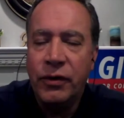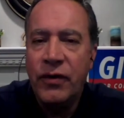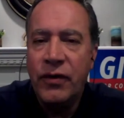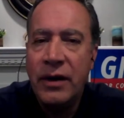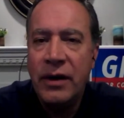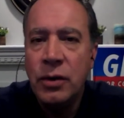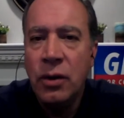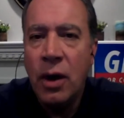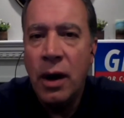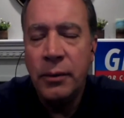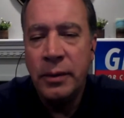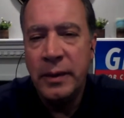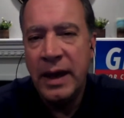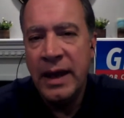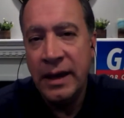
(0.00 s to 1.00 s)
for far too
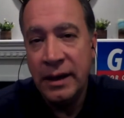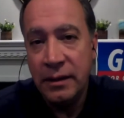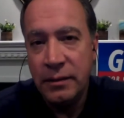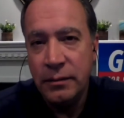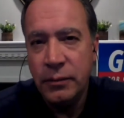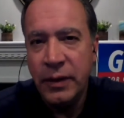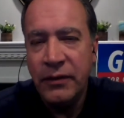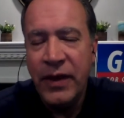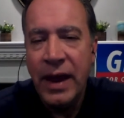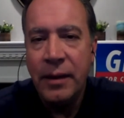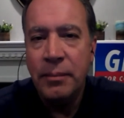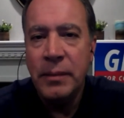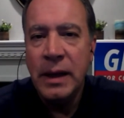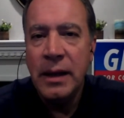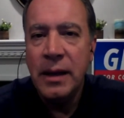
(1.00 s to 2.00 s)
long, and we've
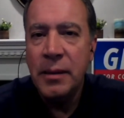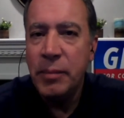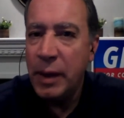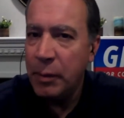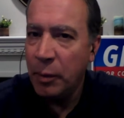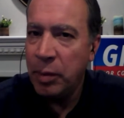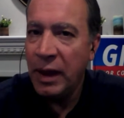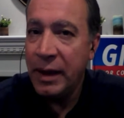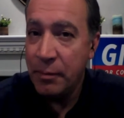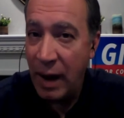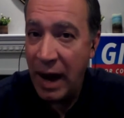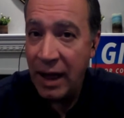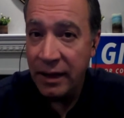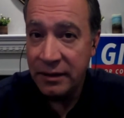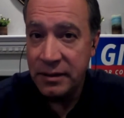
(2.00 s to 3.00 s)
had people
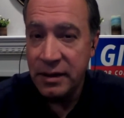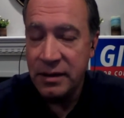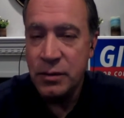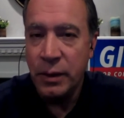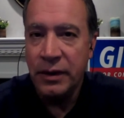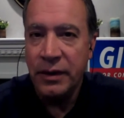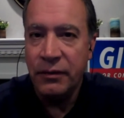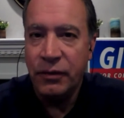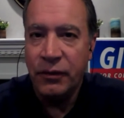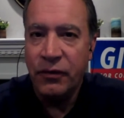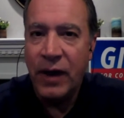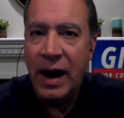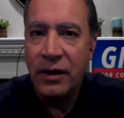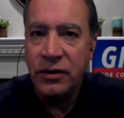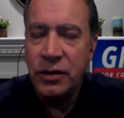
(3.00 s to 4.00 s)
playing politics with it
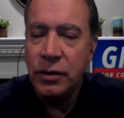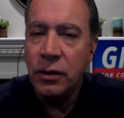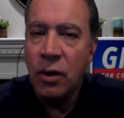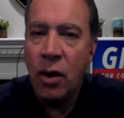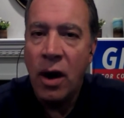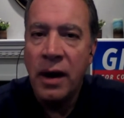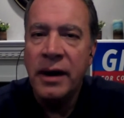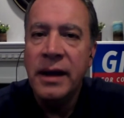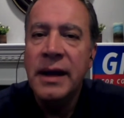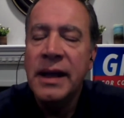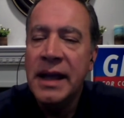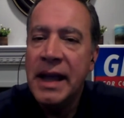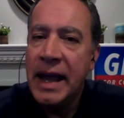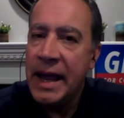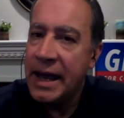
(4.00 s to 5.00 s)
for far too long,
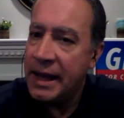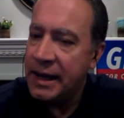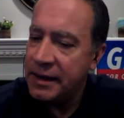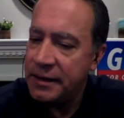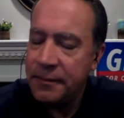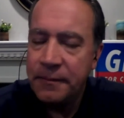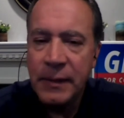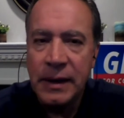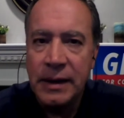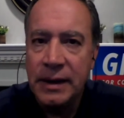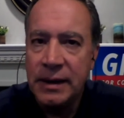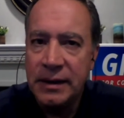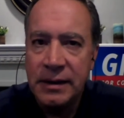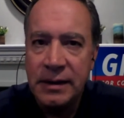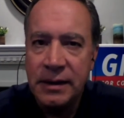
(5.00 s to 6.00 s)
and
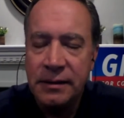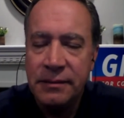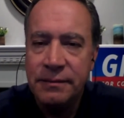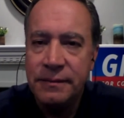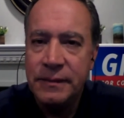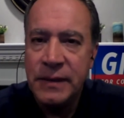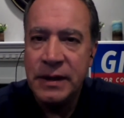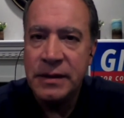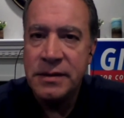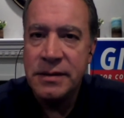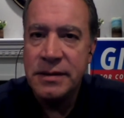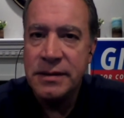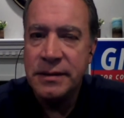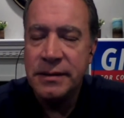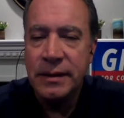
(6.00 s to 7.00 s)
uh,
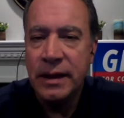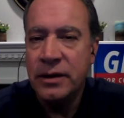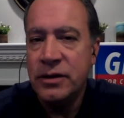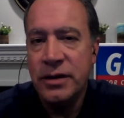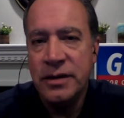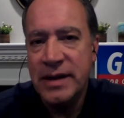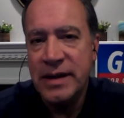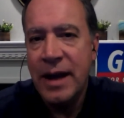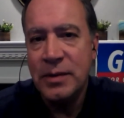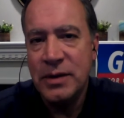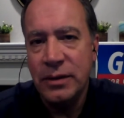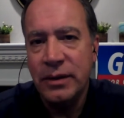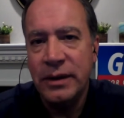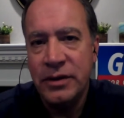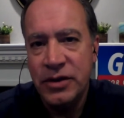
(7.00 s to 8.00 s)
it's it's just
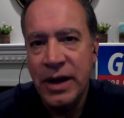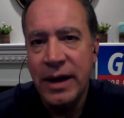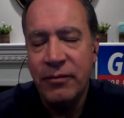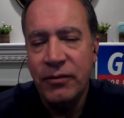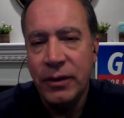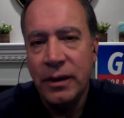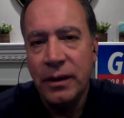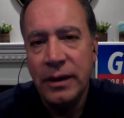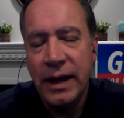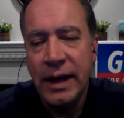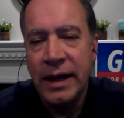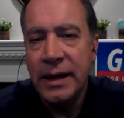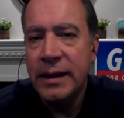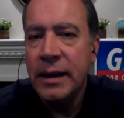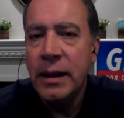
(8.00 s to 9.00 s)
absolutely shameful.
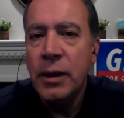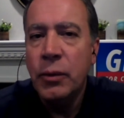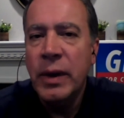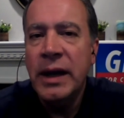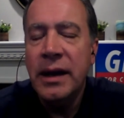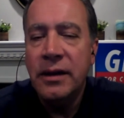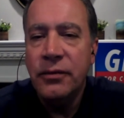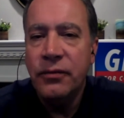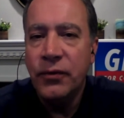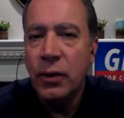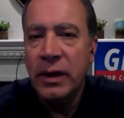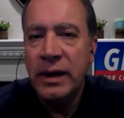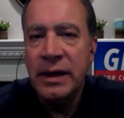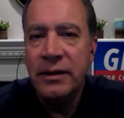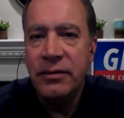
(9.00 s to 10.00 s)
And we need to
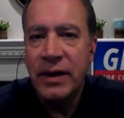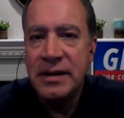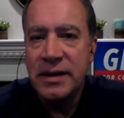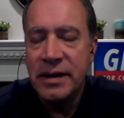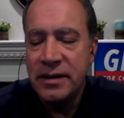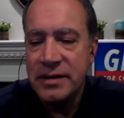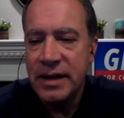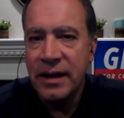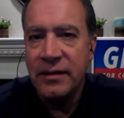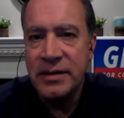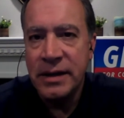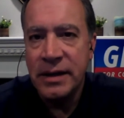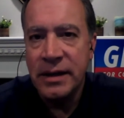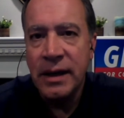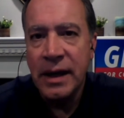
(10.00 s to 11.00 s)
fully invest
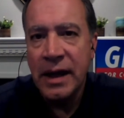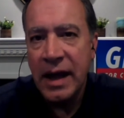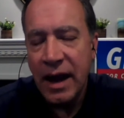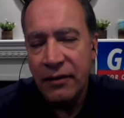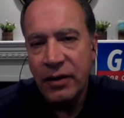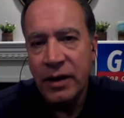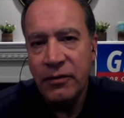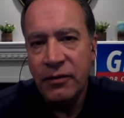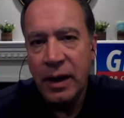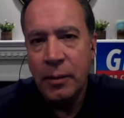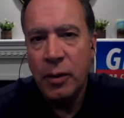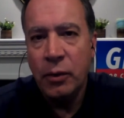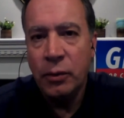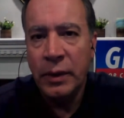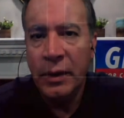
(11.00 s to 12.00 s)
ourselves in every
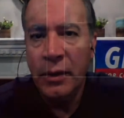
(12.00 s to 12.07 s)
available